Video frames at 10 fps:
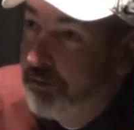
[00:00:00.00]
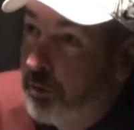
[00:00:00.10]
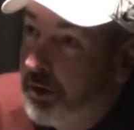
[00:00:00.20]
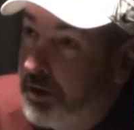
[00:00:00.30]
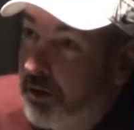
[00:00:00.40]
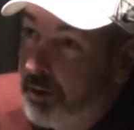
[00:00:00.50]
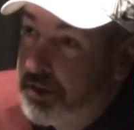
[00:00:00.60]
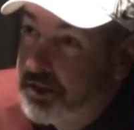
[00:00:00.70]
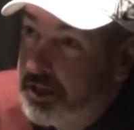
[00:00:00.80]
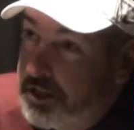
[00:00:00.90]
for when you're in a
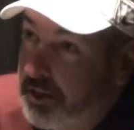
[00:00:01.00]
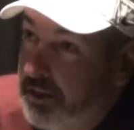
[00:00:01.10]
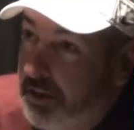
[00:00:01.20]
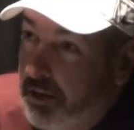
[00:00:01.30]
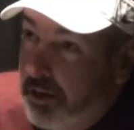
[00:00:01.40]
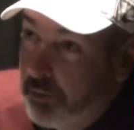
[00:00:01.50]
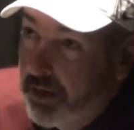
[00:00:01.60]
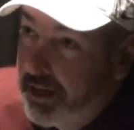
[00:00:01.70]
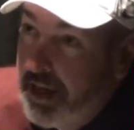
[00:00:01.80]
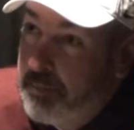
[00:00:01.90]
position
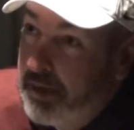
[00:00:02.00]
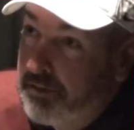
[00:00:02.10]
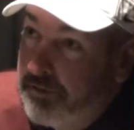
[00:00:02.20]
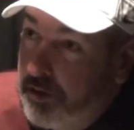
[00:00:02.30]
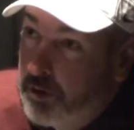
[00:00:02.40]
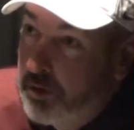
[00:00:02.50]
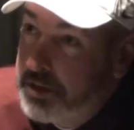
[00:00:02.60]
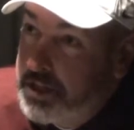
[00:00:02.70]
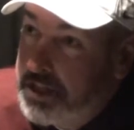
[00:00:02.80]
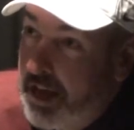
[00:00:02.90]
where you can't make the field goal
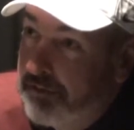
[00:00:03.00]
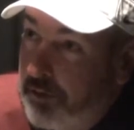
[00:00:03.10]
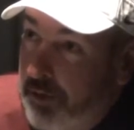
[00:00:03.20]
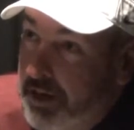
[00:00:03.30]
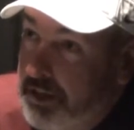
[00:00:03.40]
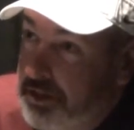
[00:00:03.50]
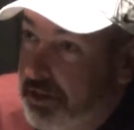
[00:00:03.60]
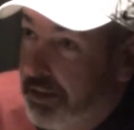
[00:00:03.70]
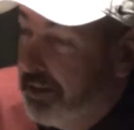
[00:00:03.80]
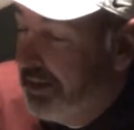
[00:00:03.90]
because it's out of your
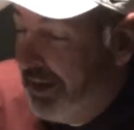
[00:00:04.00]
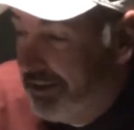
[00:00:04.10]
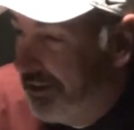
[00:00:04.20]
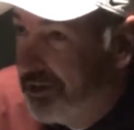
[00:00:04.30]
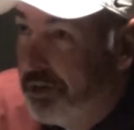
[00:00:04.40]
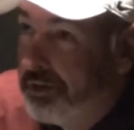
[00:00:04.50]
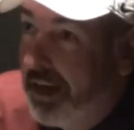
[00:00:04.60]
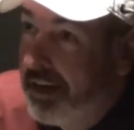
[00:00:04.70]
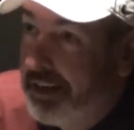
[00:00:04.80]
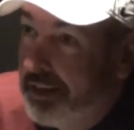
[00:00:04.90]
range, and you're too
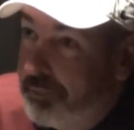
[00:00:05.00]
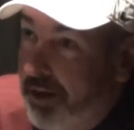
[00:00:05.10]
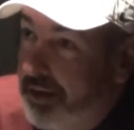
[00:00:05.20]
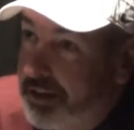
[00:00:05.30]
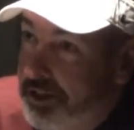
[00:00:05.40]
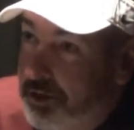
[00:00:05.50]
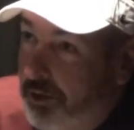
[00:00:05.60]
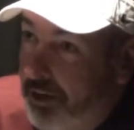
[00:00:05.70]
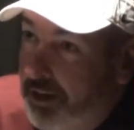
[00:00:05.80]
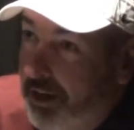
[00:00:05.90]
tight end to punt because
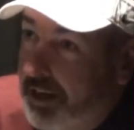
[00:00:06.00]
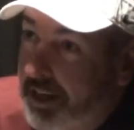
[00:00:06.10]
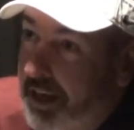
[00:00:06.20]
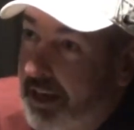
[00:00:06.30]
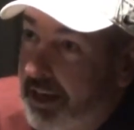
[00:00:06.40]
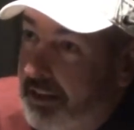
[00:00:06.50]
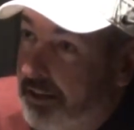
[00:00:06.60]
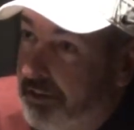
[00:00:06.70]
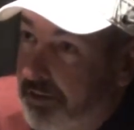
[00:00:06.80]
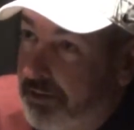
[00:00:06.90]
you're really not going to gain
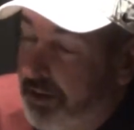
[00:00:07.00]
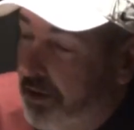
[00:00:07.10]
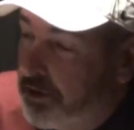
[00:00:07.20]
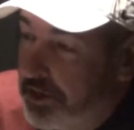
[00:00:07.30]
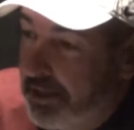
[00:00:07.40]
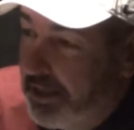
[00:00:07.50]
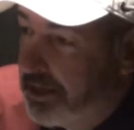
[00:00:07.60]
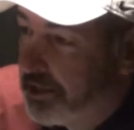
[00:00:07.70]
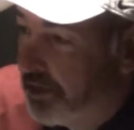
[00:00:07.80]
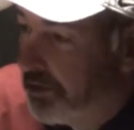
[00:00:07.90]
anything if the thing goes into the
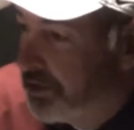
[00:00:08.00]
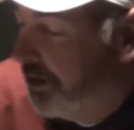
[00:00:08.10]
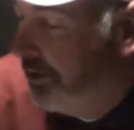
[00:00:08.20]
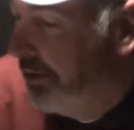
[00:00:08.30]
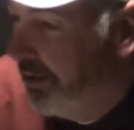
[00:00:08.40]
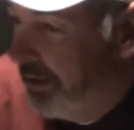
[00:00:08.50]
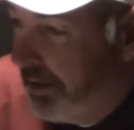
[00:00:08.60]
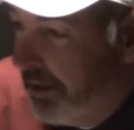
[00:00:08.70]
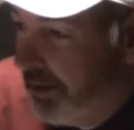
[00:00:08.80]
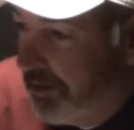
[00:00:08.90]
end zone. So,
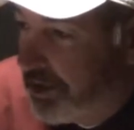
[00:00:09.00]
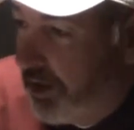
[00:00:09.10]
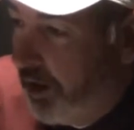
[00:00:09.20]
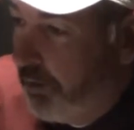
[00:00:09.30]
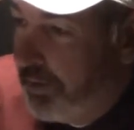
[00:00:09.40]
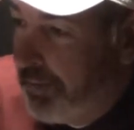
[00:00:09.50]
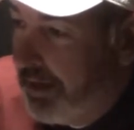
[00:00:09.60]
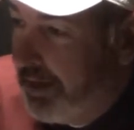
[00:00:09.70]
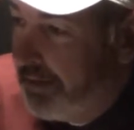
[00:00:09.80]
you know, it's a call we made,